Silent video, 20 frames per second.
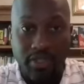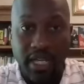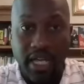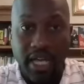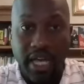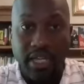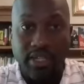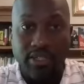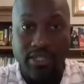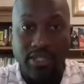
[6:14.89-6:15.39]

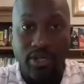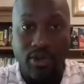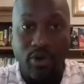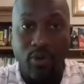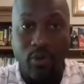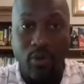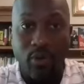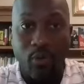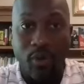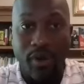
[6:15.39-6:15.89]
And so
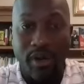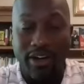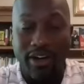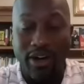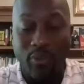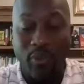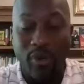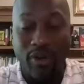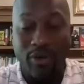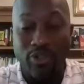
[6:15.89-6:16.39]
we
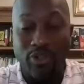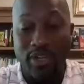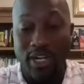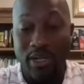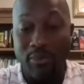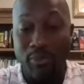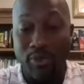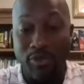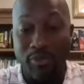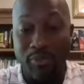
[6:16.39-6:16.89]
are trying to
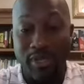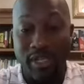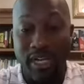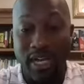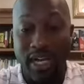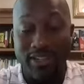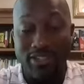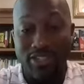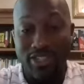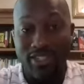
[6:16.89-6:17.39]
move
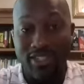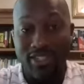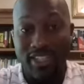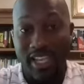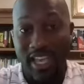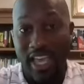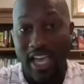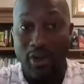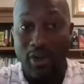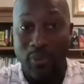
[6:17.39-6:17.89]
beyond just the
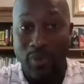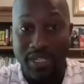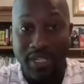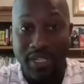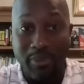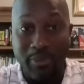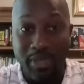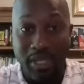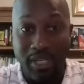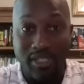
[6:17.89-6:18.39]
equity
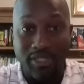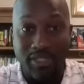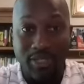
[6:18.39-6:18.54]
piece,